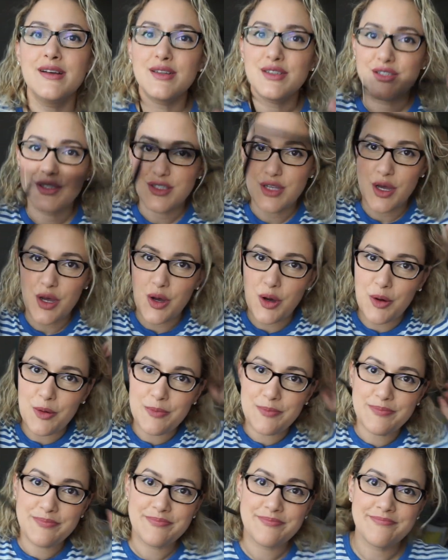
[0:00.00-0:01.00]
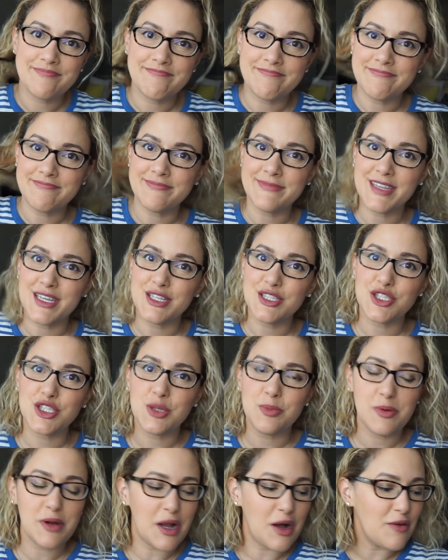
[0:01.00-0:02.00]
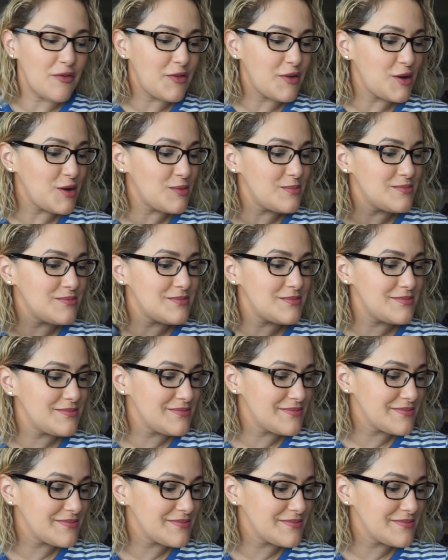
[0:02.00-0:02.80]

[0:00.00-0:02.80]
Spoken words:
So, super helpful.